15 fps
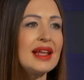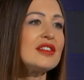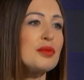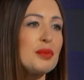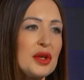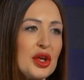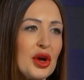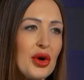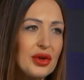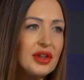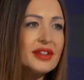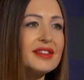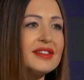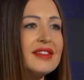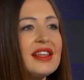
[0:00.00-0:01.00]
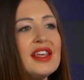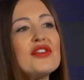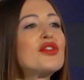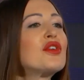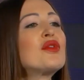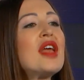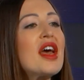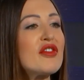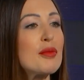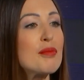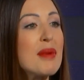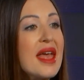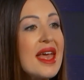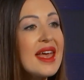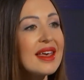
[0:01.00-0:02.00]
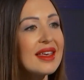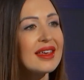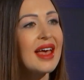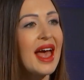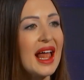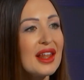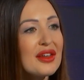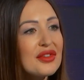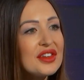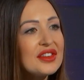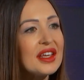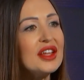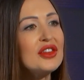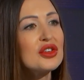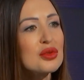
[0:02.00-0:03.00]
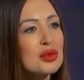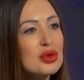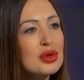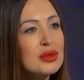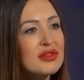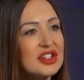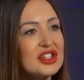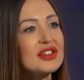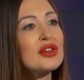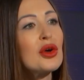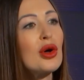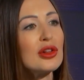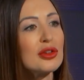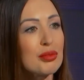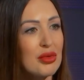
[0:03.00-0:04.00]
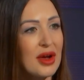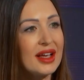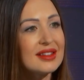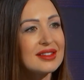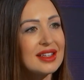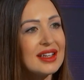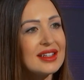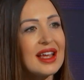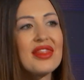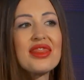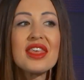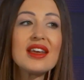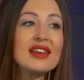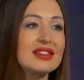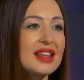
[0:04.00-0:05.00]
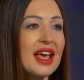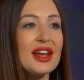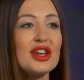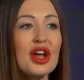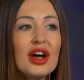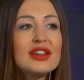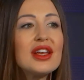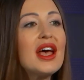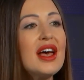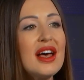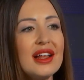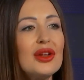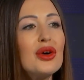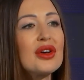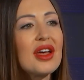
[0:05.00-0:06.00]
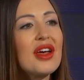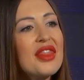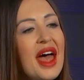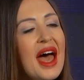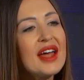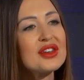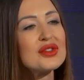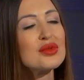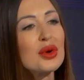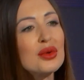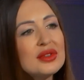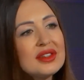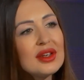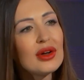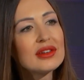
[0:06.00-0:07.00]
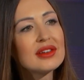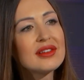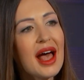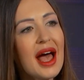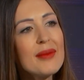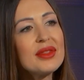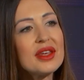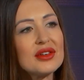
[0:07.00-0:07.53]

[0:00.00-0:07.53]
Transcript: let's be honest, Steve, we have a big elephant in the room, which is called Brexit, and things cannot look that rosy all the time.